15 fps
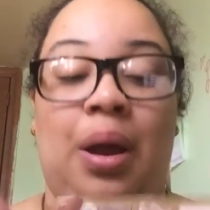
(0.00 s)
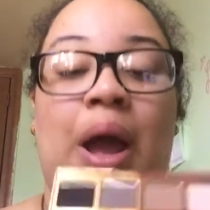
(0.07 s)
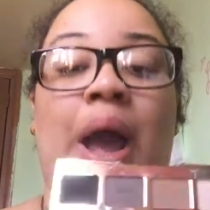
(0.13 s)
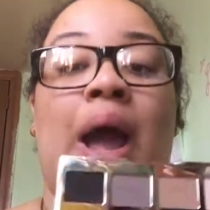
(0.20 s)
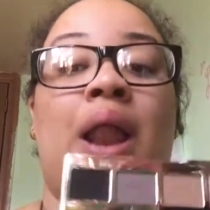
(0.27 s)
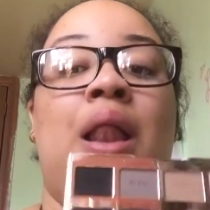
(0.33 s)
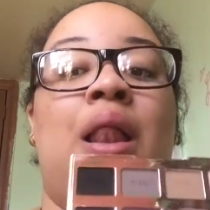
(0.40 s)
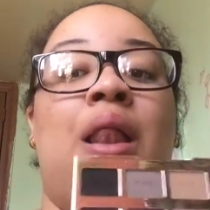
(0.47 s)

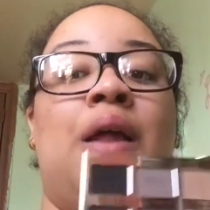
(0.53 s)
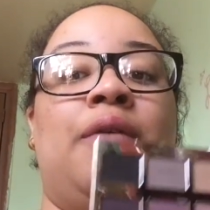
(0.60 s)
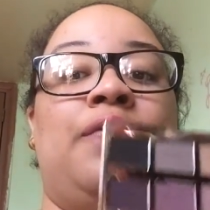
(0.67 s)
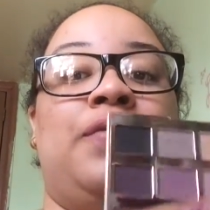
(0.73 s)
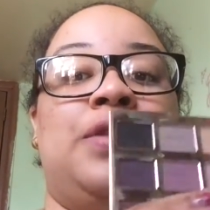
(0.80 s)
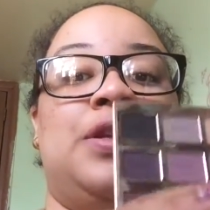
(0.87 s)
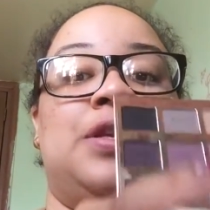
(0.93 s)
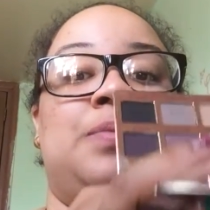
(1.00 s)
i love
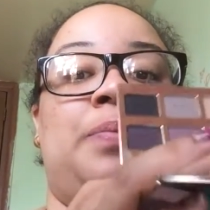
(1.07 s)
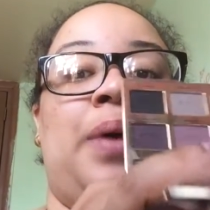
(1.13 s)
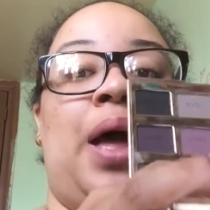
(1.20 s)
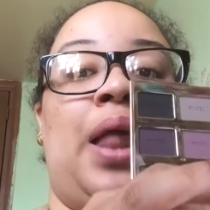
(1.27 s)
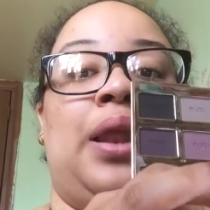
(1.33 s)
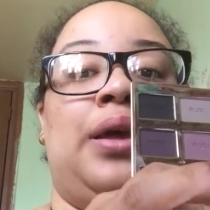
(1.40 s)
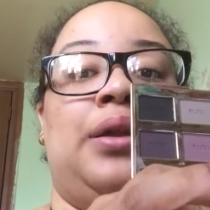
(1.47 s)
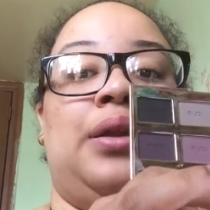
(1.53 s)
this
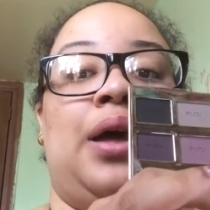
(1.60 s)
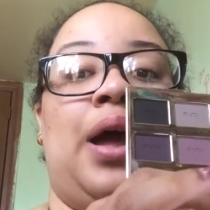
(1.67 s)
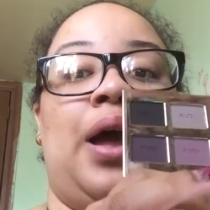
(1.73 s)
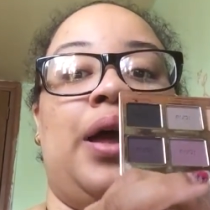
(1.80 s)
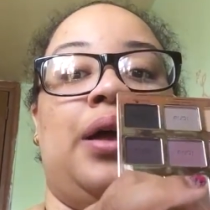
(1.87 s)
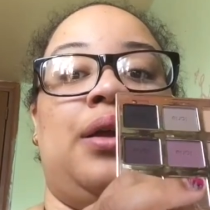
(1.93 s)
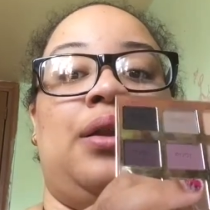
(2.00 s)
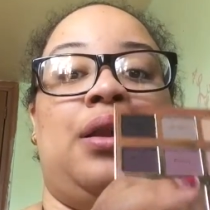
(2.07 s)
palette
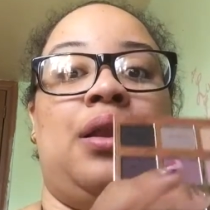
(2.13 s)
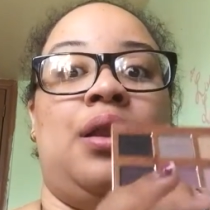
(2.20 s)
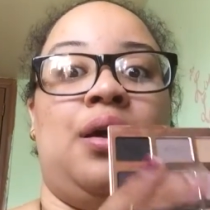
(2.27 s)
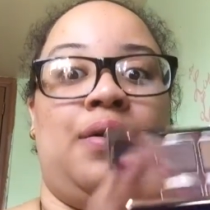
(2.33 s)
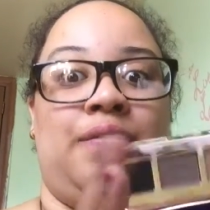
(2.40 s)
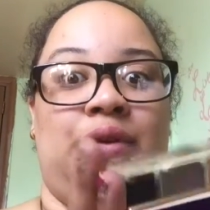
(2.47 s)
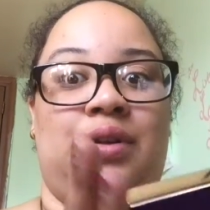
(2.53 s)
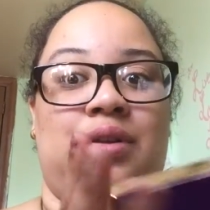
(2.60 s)
i
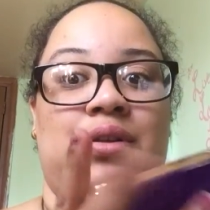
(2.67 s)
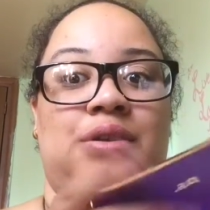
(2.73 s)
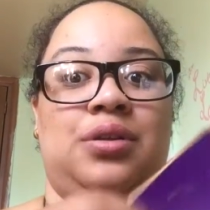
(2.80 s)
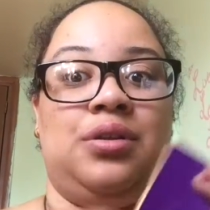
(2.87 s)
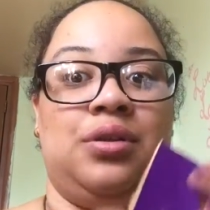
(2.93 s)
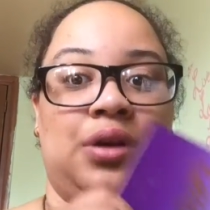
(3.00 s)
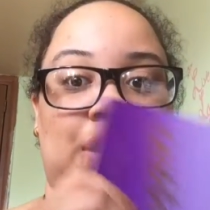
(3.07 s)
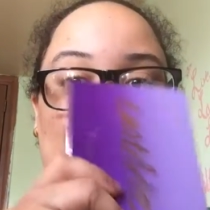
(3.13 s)
love it
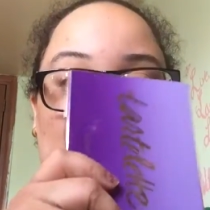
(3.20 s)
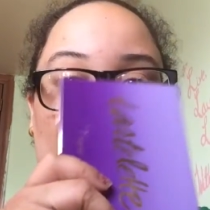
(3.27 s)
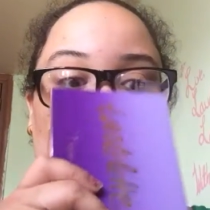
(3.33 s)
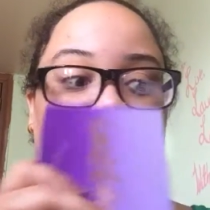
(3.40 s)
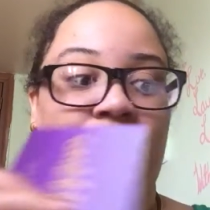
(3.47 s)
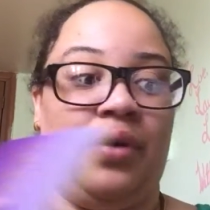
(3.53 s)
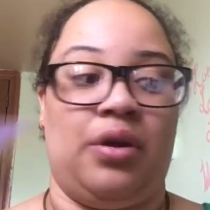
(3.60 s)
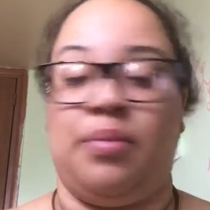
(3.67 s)
and I
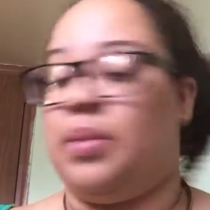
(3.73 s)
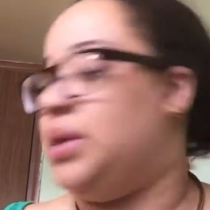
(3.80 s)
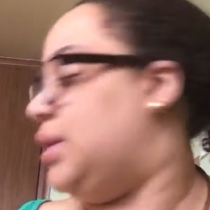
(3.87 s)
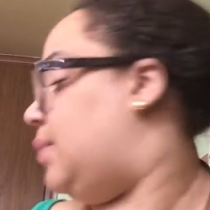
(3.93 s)
really recommend